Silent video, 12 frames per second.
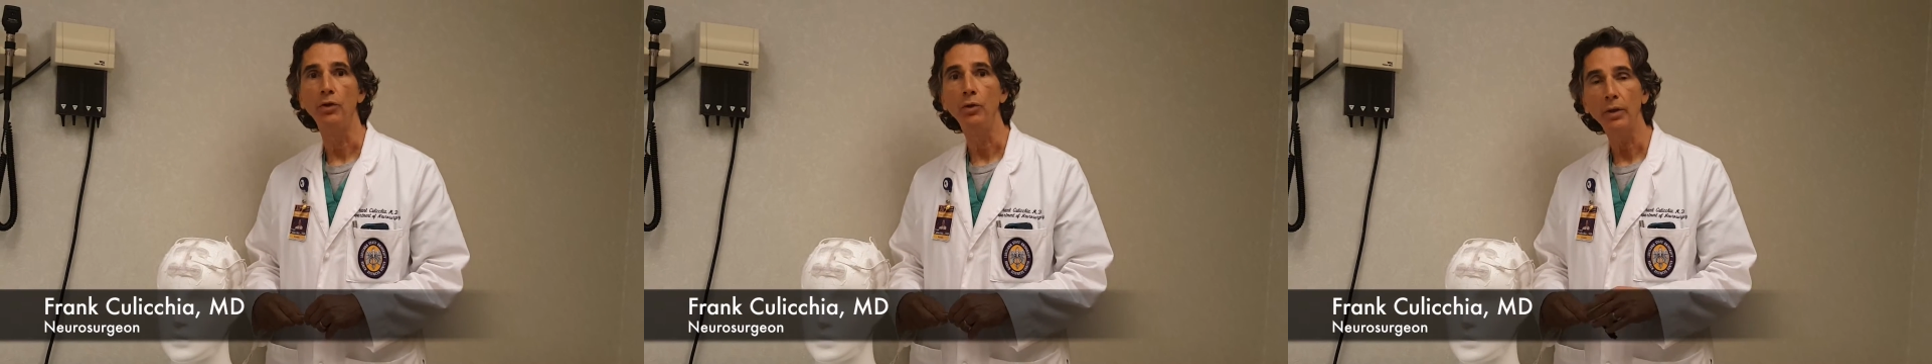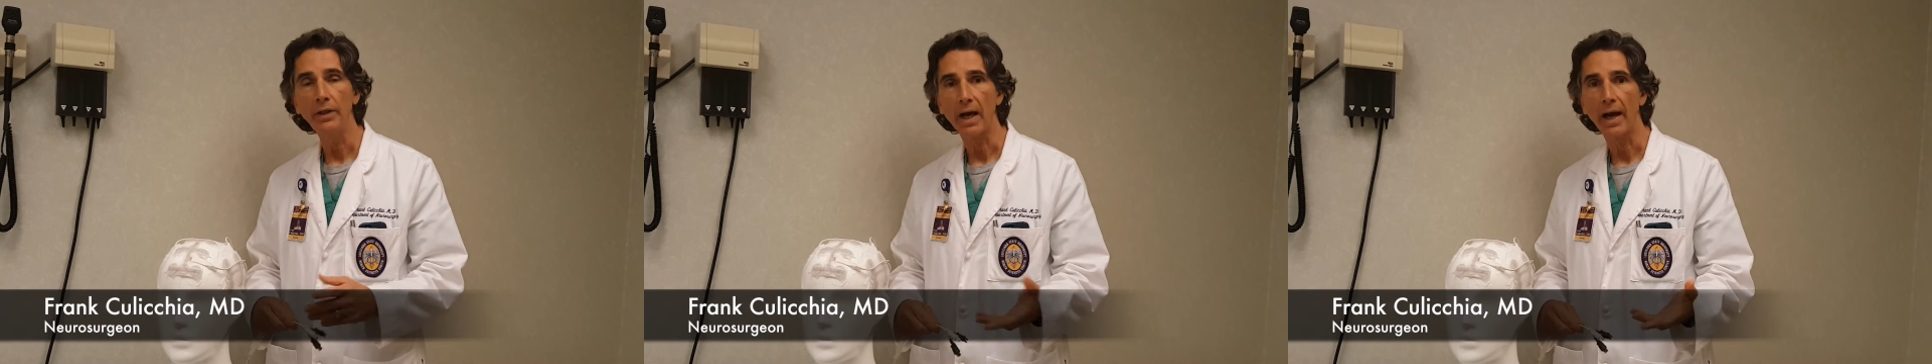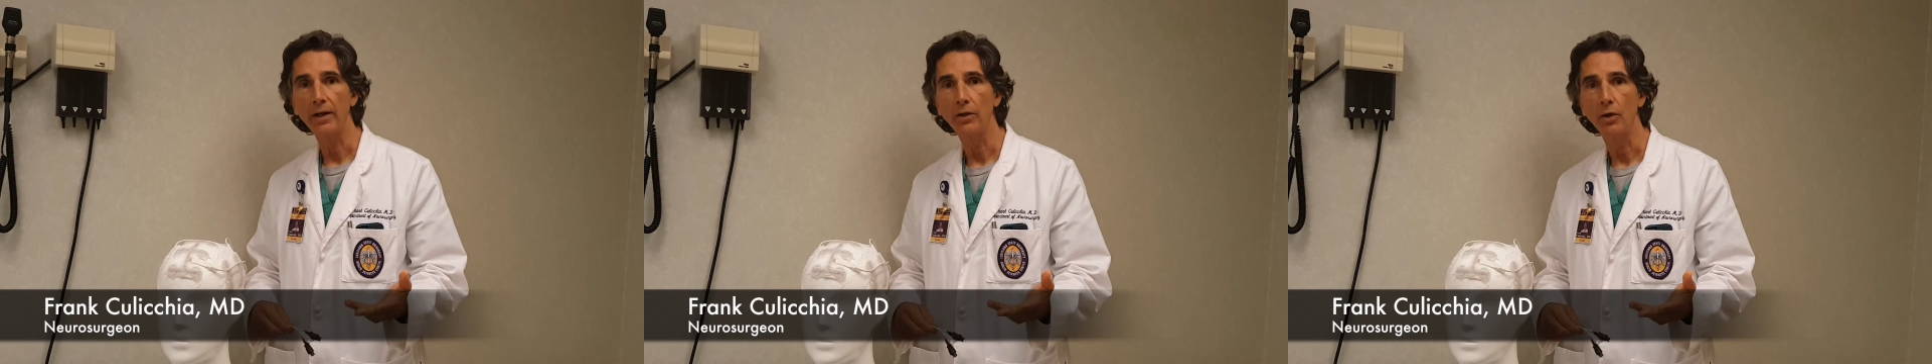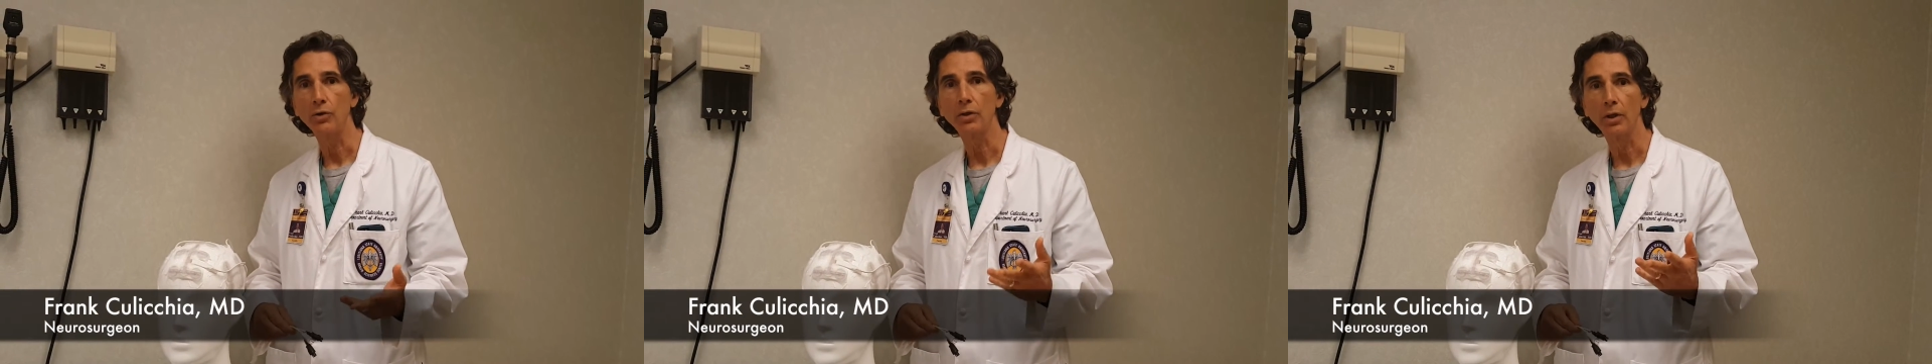newly
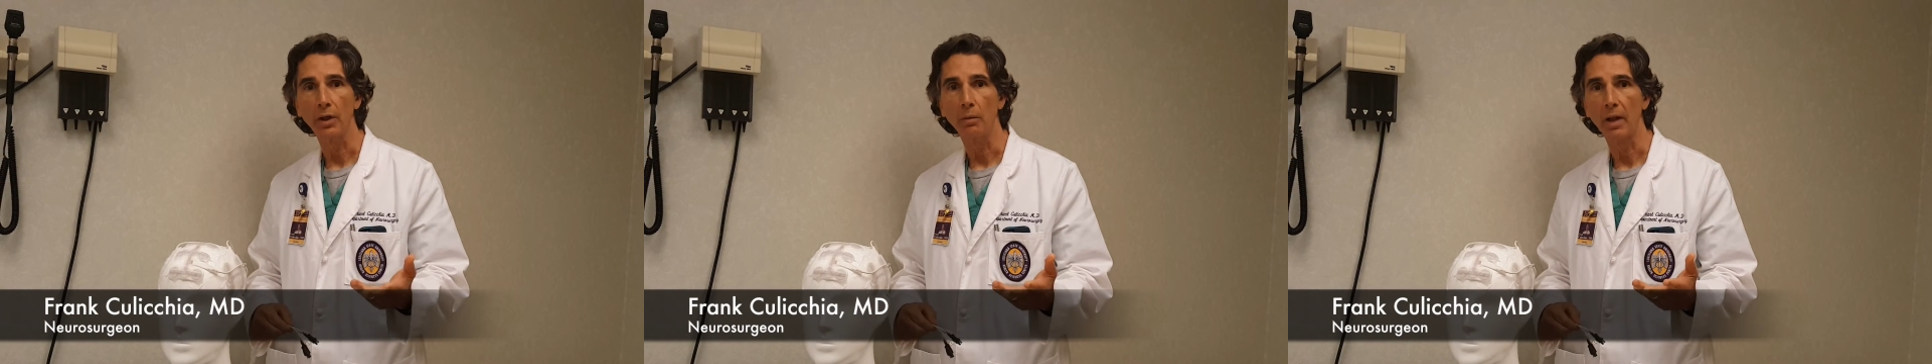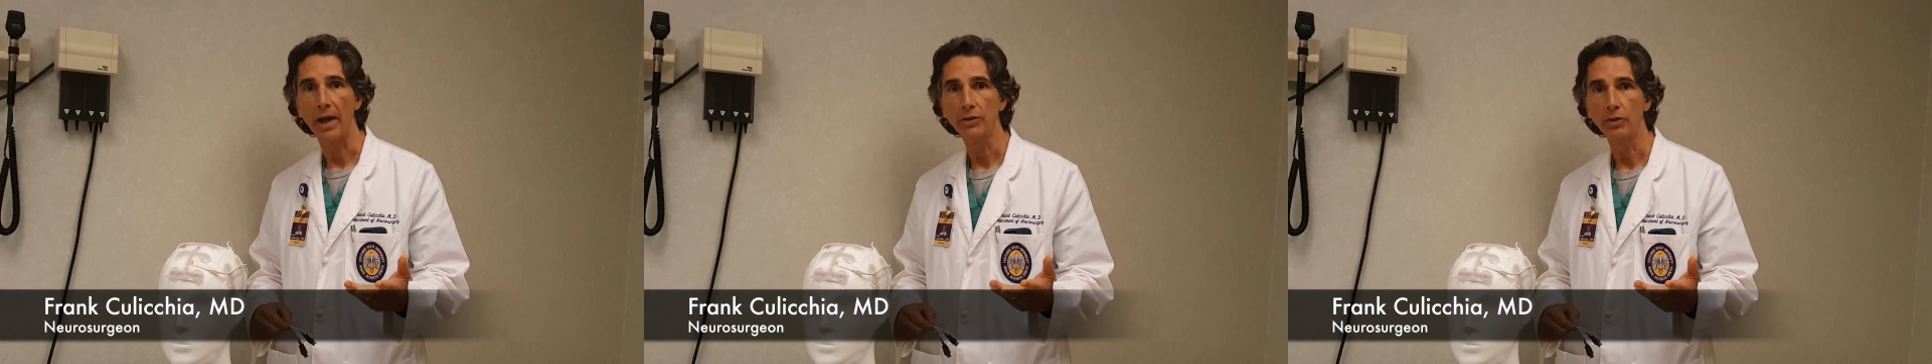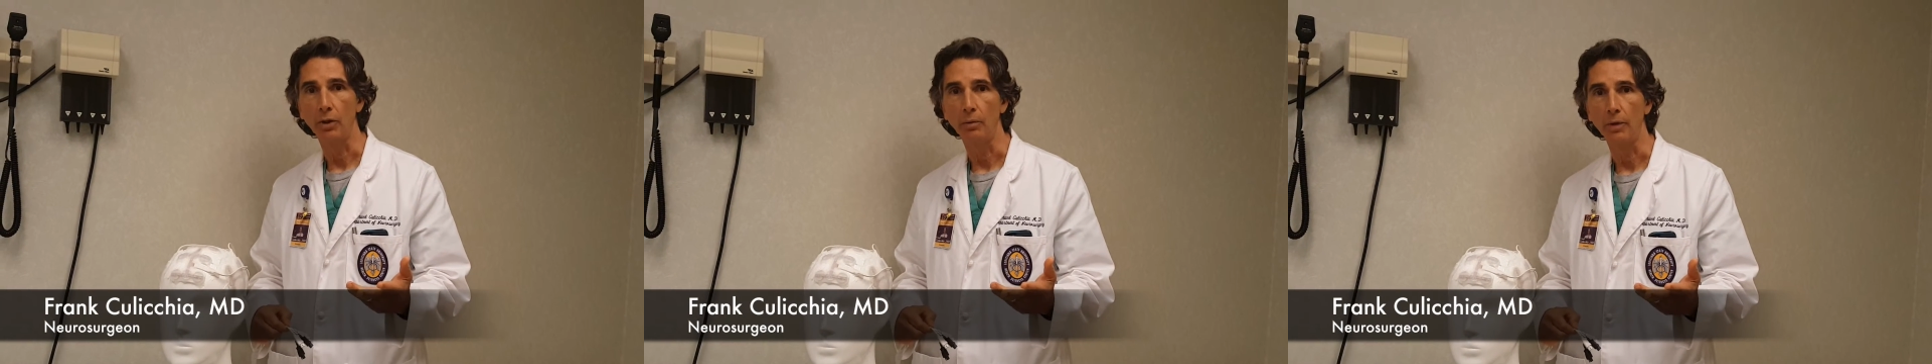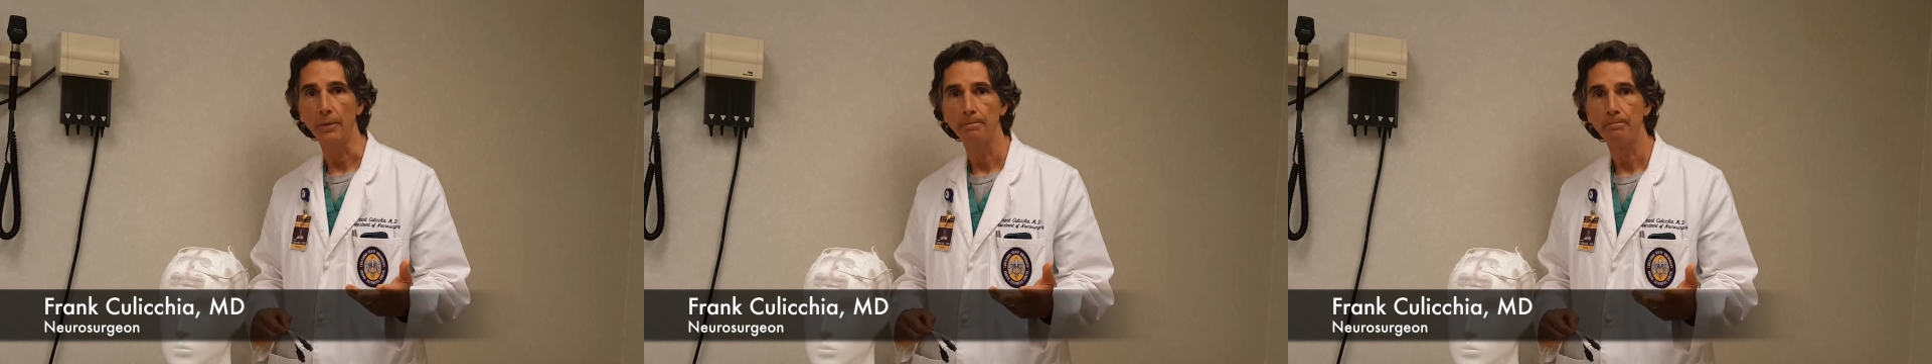diagnosed
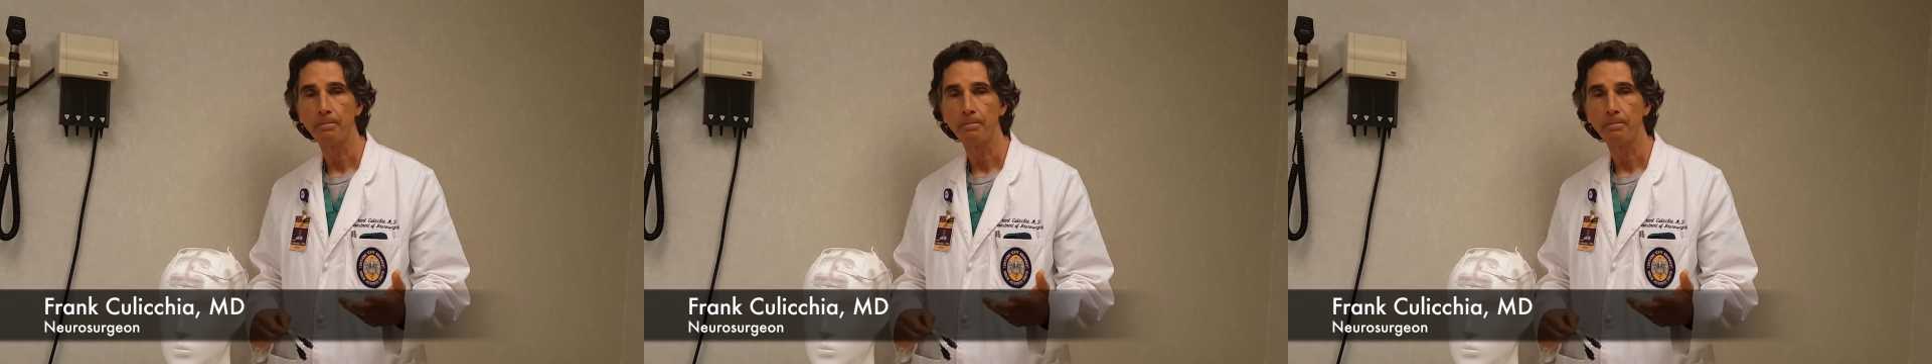glioblastoma